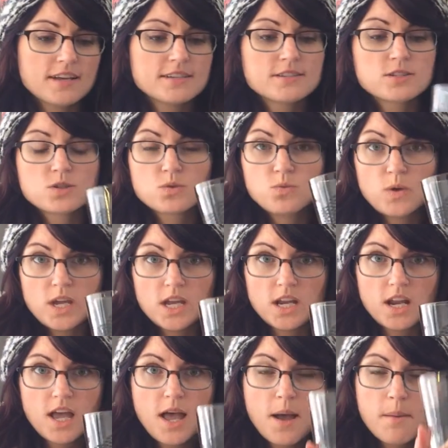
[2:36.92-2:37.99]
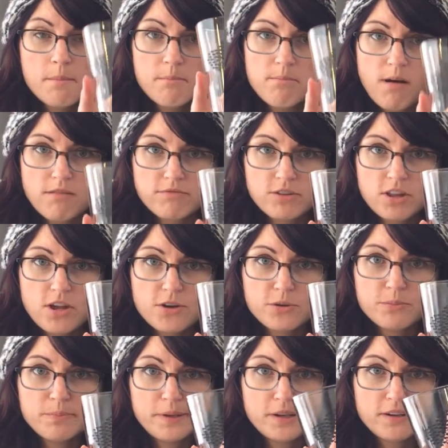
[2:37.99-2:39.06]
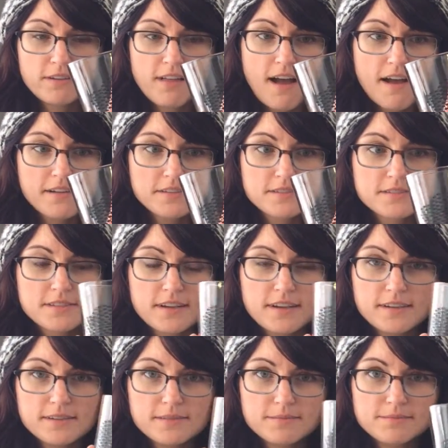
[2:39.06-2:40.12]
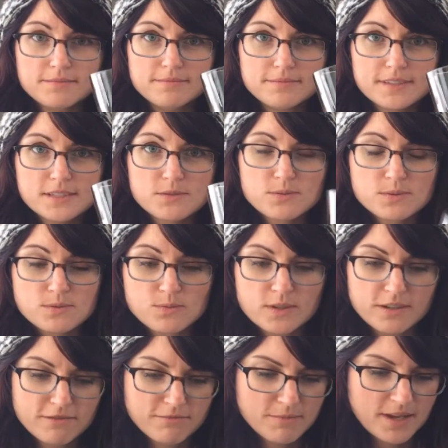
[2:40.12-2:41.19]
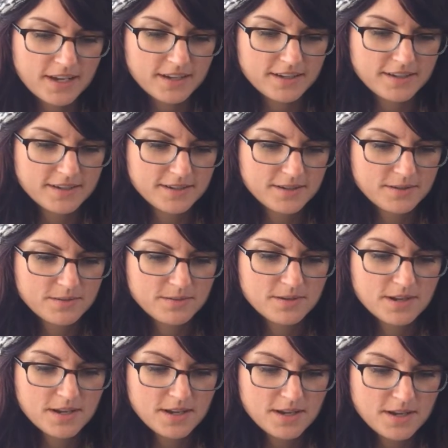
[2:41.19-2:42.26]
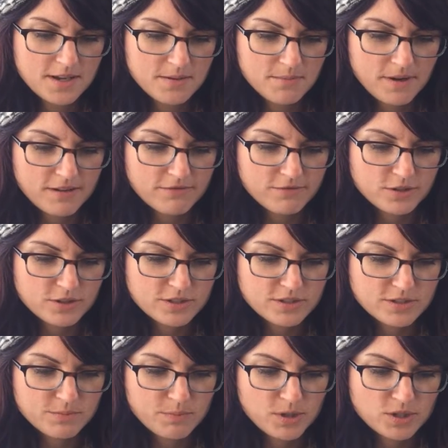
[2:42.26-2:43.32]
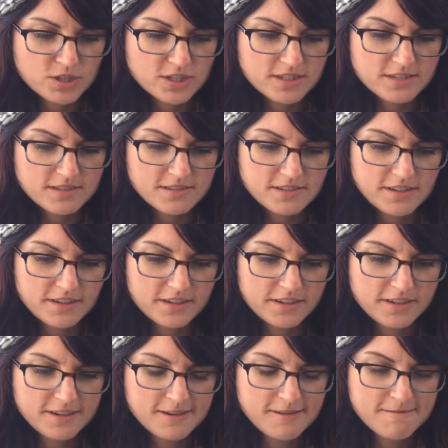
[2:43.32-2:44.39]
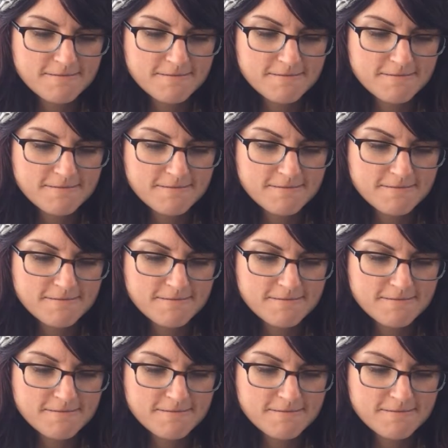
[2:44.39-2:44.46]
uh, sweet buffalo beer glass. Um, this was one of my my first purchases here.